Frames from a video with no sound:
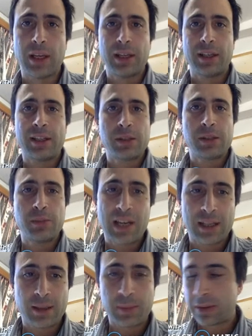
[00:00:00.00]
Now there's a big
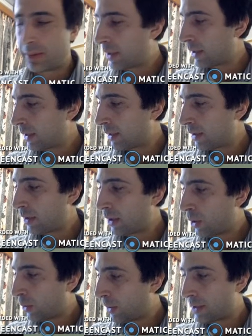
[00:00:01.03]
argument
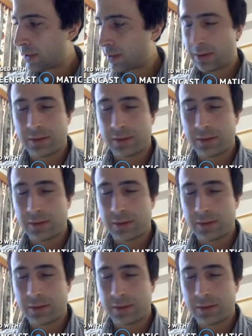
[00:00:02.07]
always